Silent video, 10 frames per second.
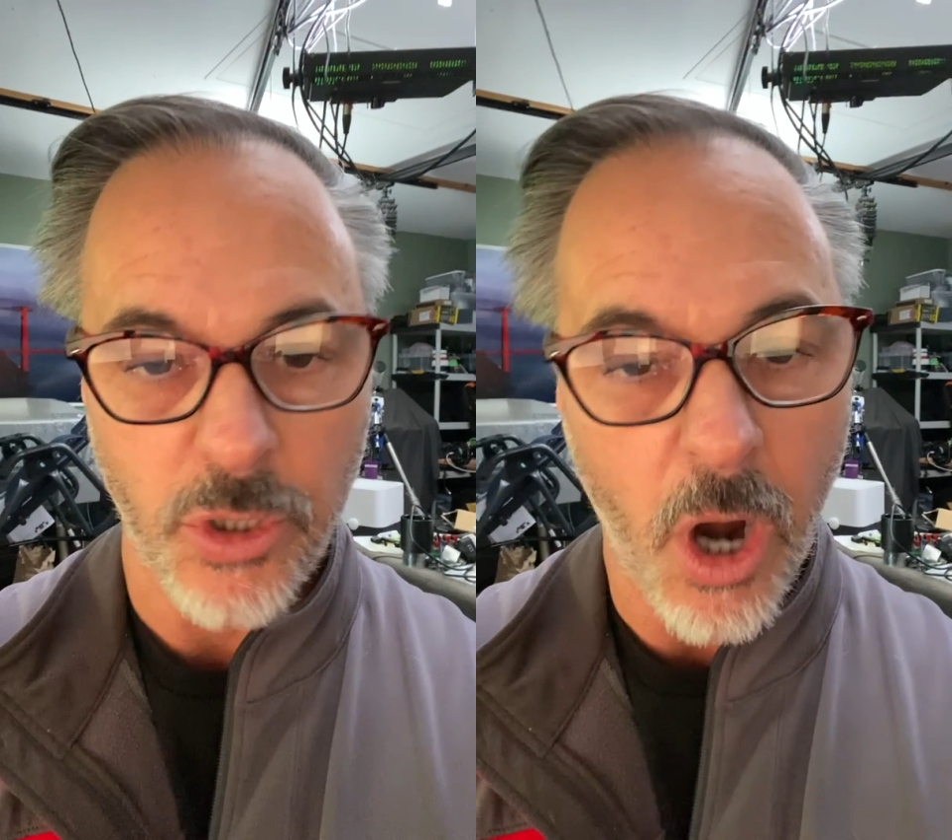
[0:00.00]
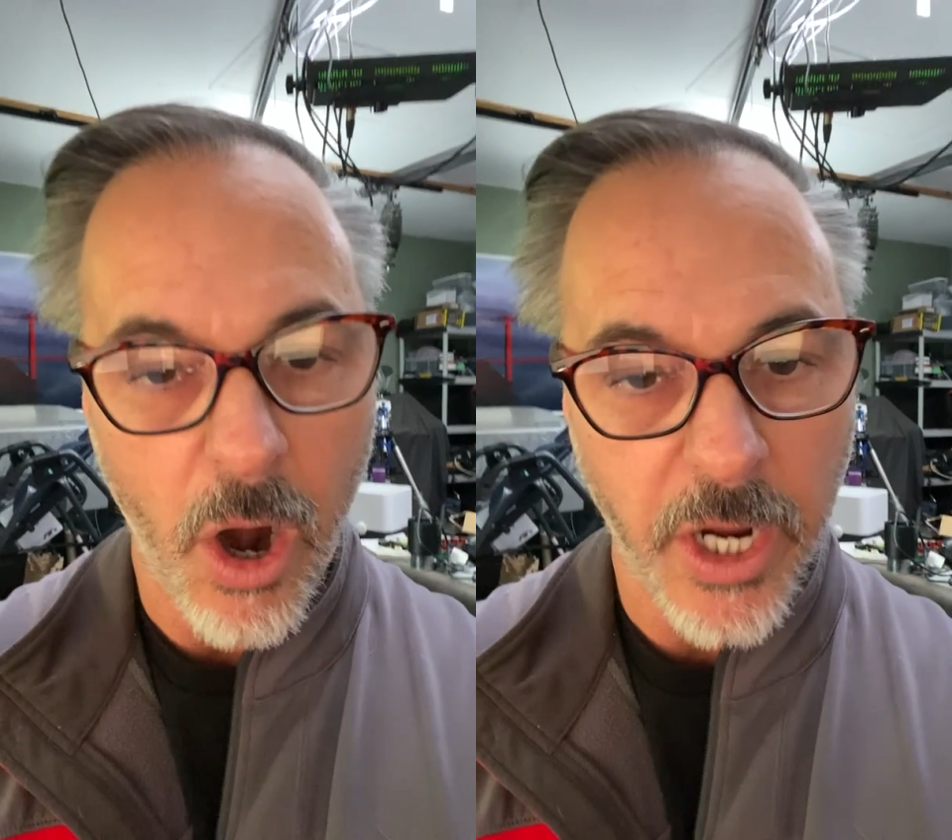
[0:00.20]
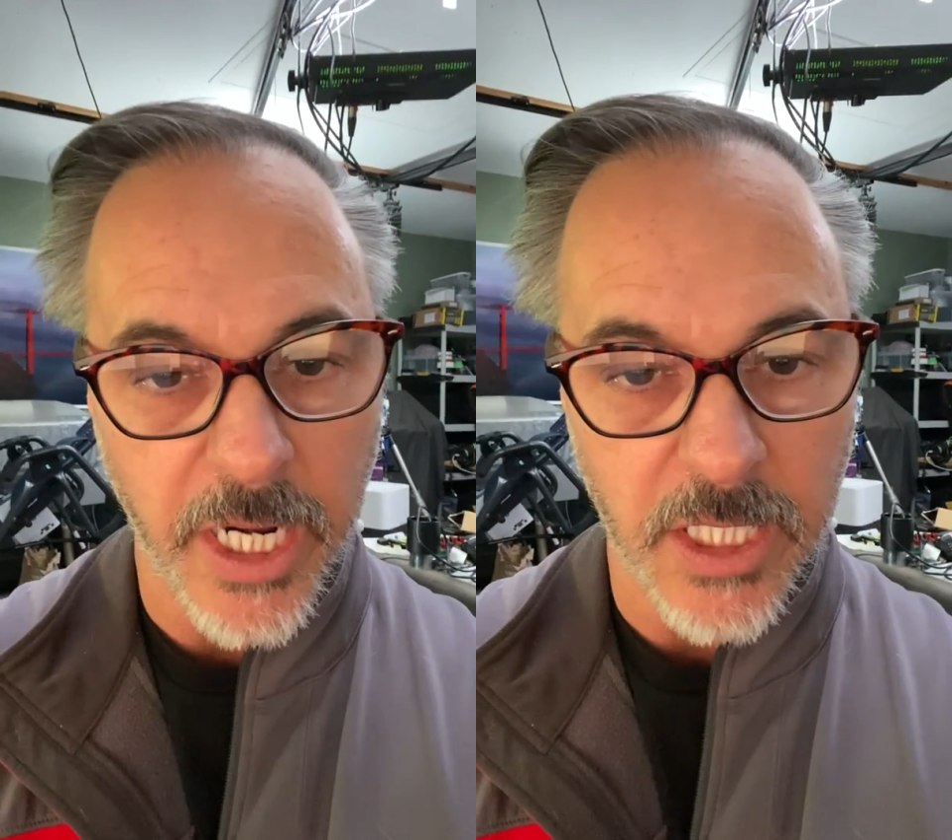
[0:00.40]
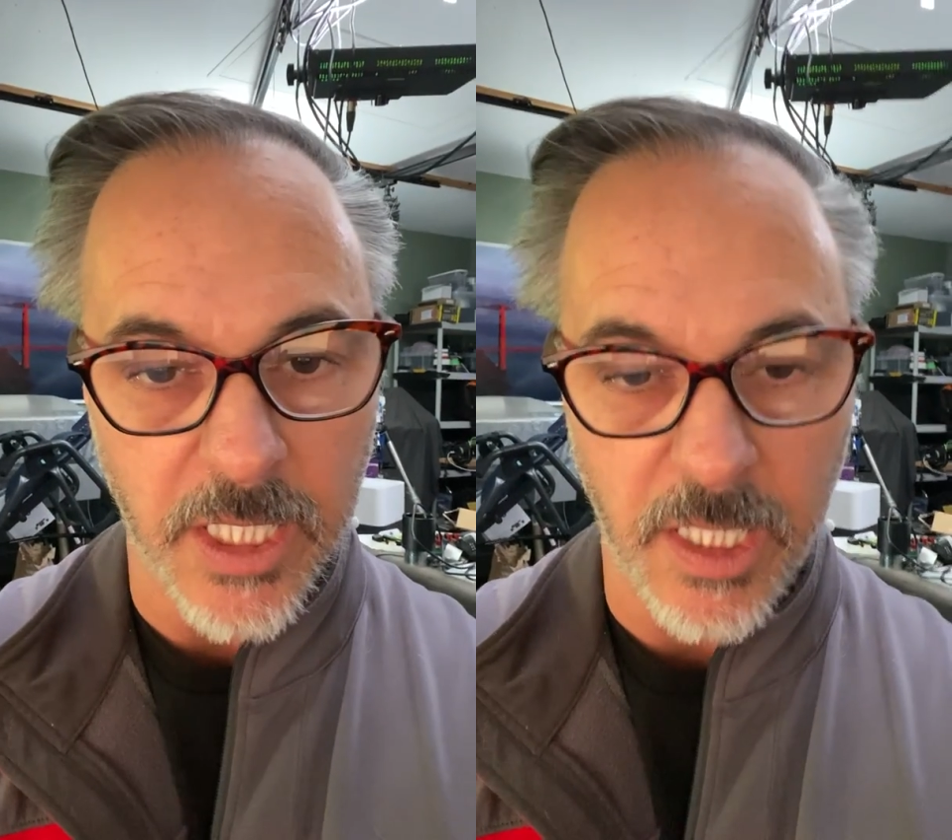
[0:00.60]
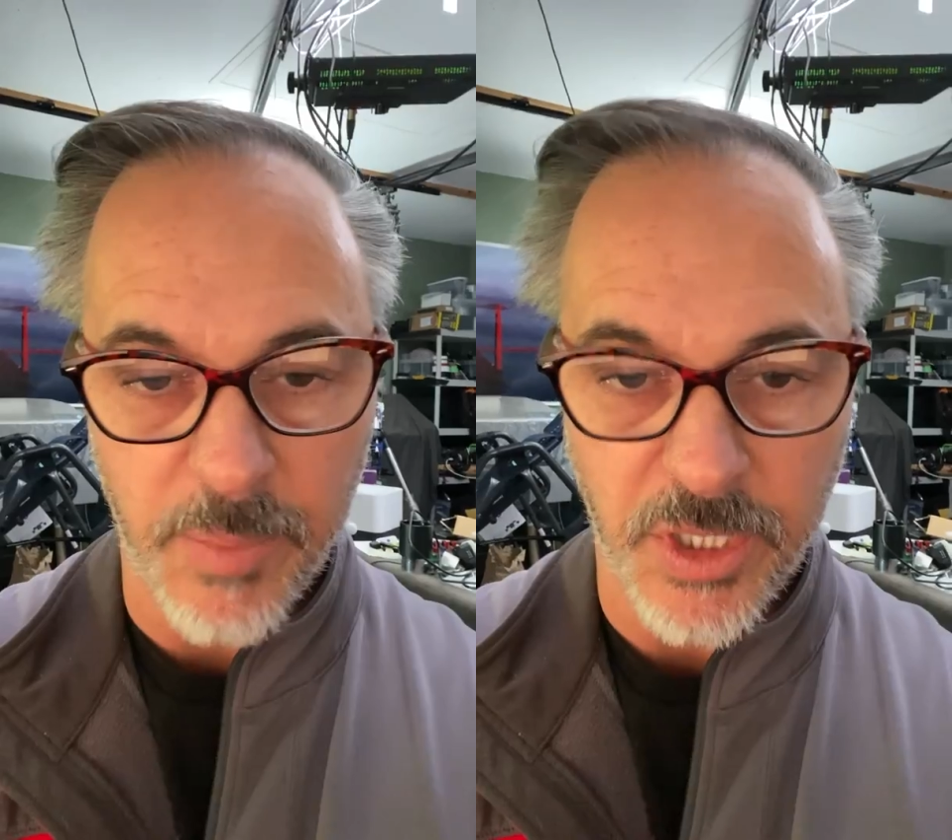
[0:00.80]
targeting is a
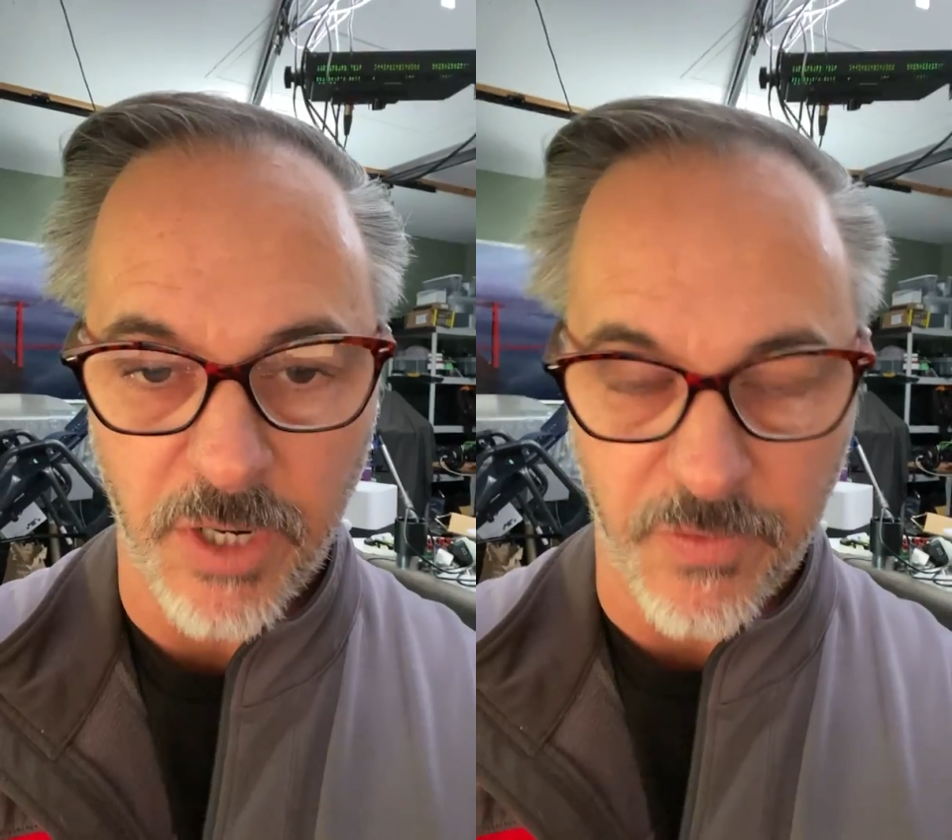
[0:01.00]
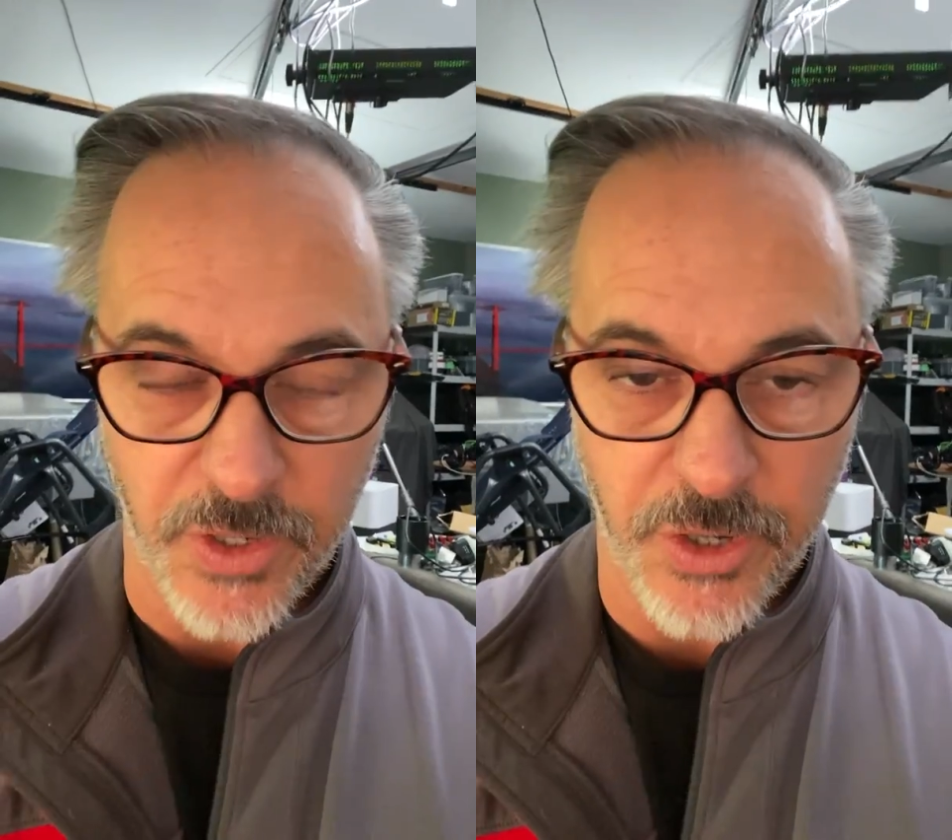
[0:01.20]
little bit different.